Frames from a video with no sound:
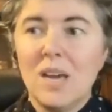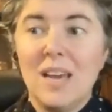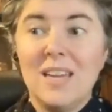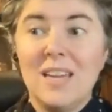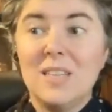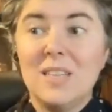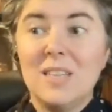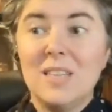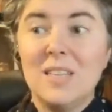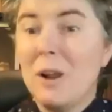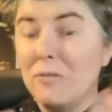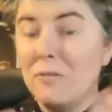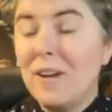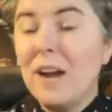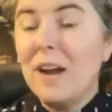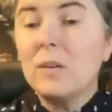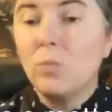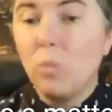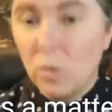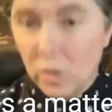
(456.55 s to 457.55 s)
And as a matter of
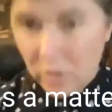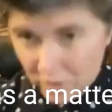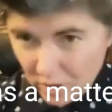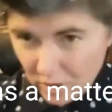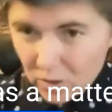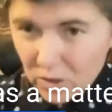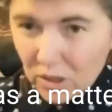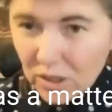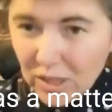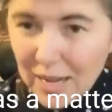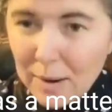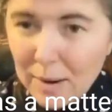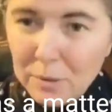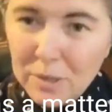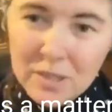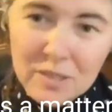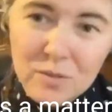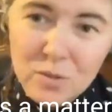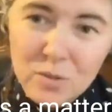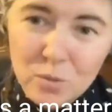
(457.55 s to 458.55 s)
fact, one of those
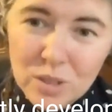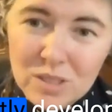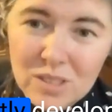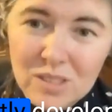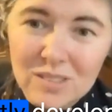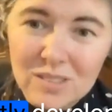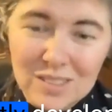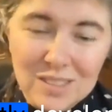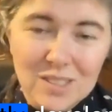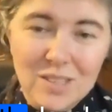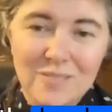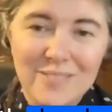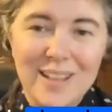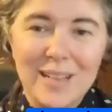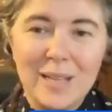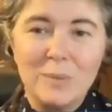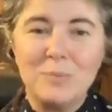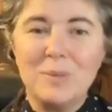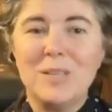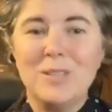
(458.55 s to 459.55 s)
collaboratives recently
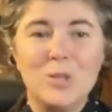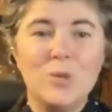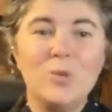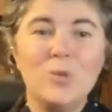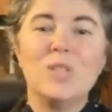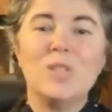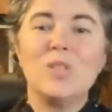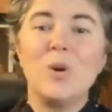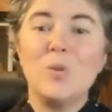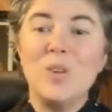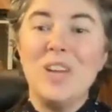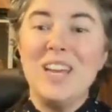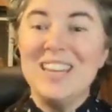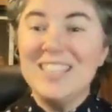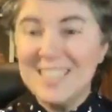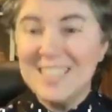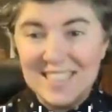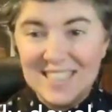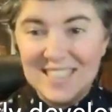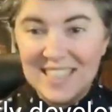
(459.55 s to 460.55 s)
developed into its own
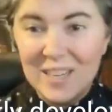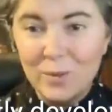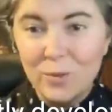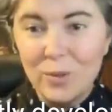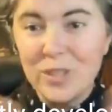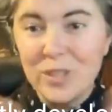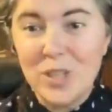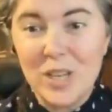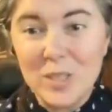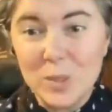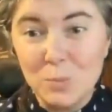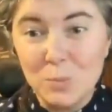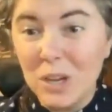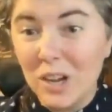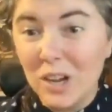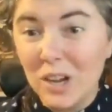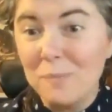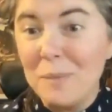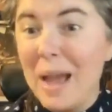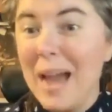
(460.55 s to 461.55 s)
entity, which has
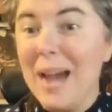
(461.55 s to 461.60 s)
become